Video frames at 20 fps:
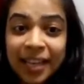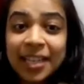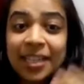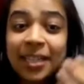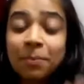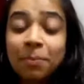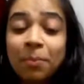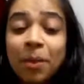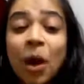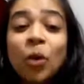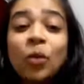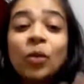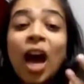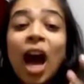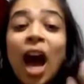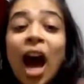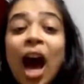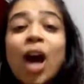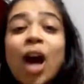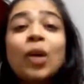It's about
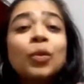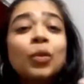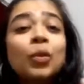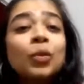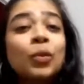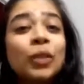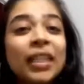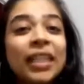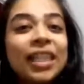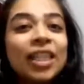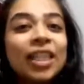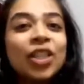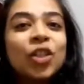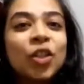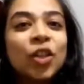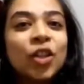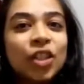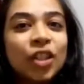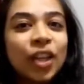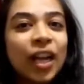how you teach
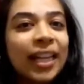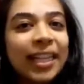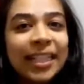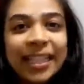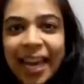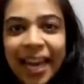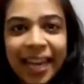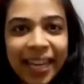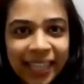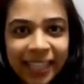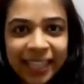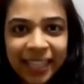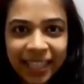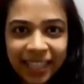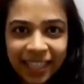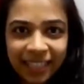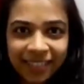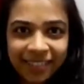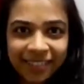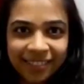your child
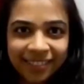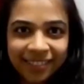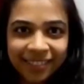anything.